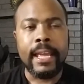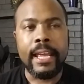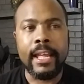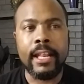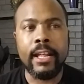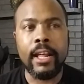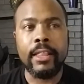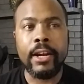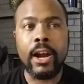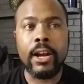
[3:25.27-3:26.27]

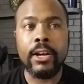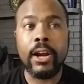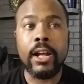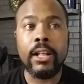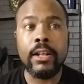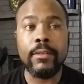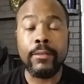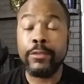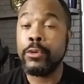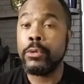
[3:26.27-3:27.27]
And there are
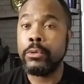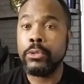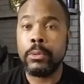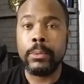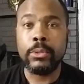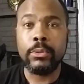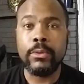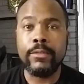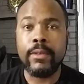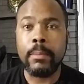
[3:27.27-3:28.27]
a few YouTubers
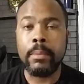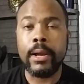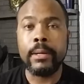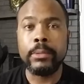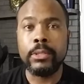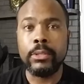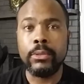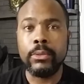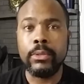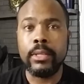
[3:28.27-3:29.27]
who have brought up
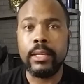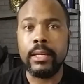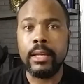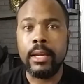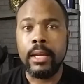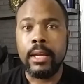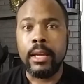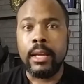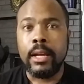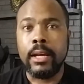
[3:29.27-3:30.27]
to the
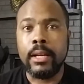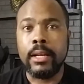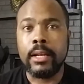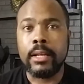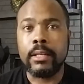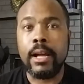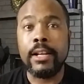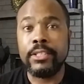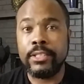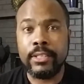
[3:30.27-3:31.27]

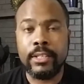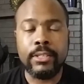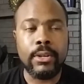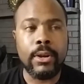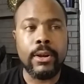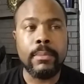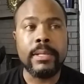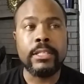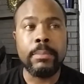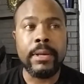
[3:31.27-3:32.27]
consciousness or have
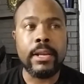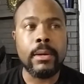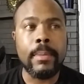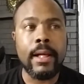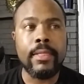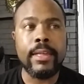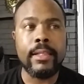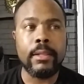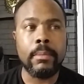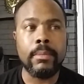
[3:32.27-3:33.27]
been speaking about
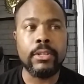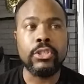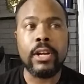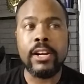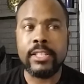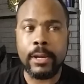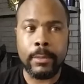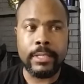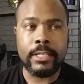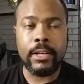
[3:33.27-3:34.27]
that the stars that
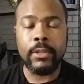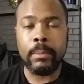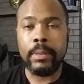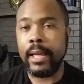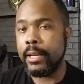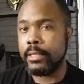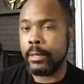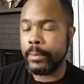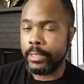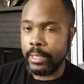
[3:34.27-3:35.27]
we see or the planets
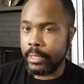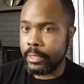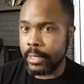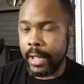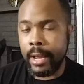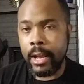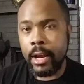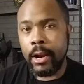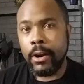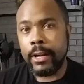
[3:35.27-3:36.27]
that we see in the sky
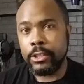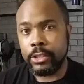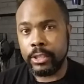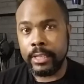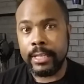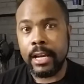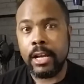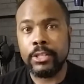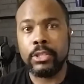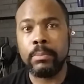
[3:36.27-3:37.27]
are actually
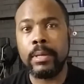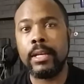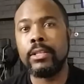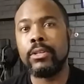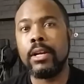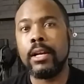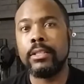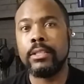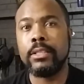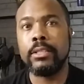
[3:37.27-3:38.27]
conscious beings or
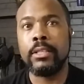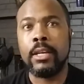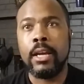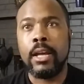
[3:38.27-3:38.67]
conscious